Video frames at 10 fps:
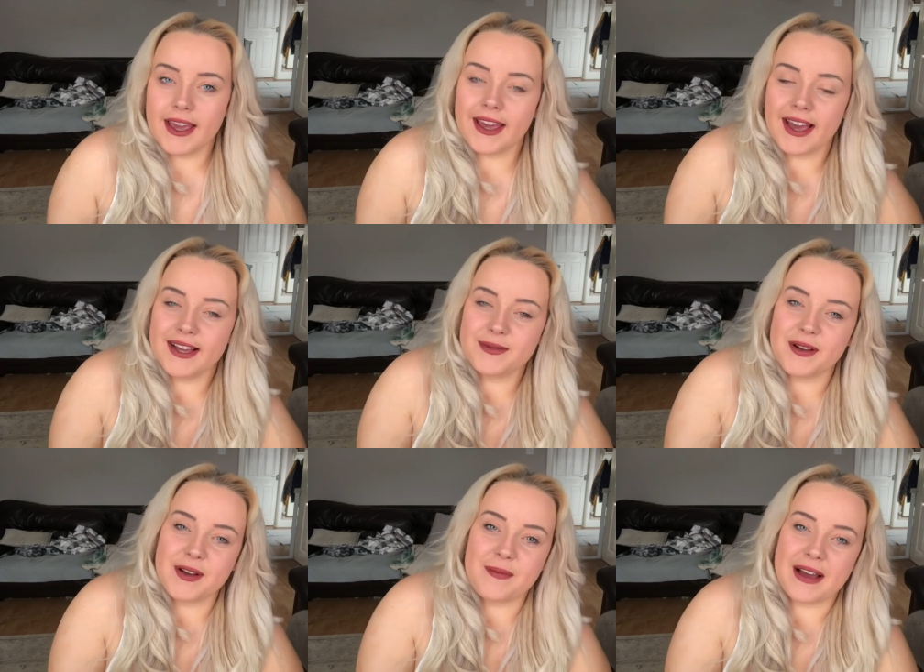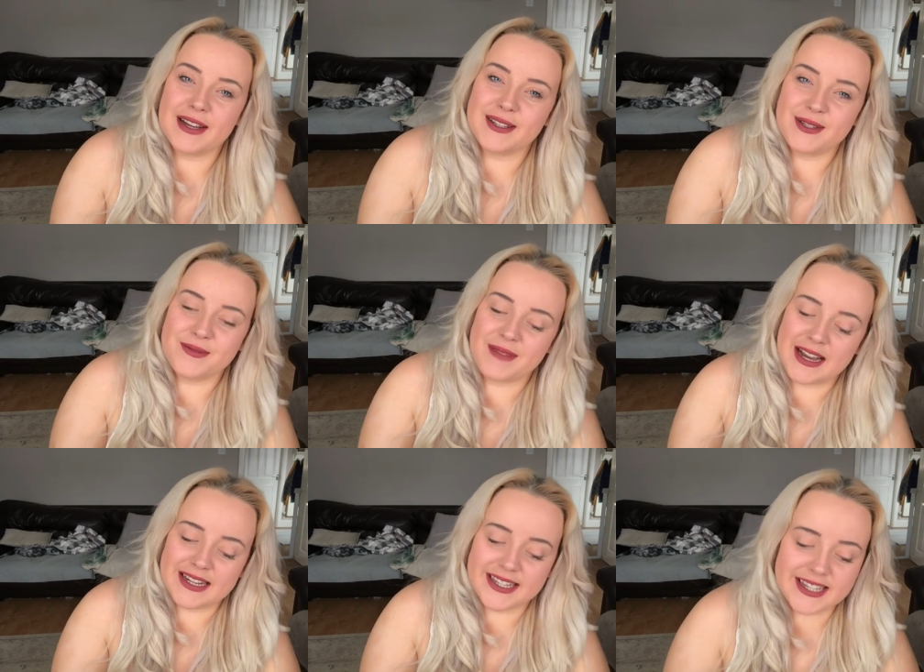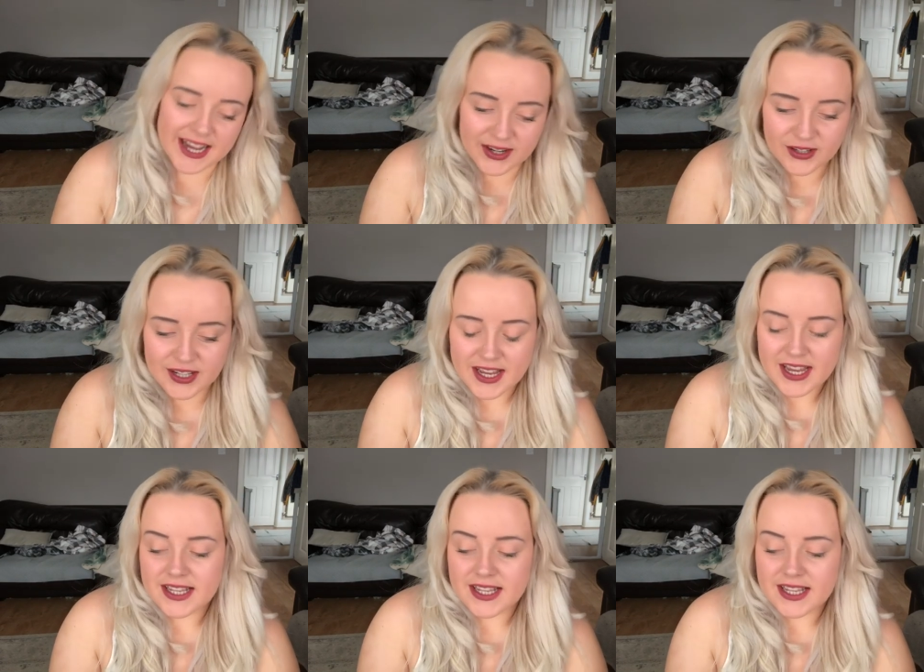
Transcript: Hey guys, welcome back to my channel.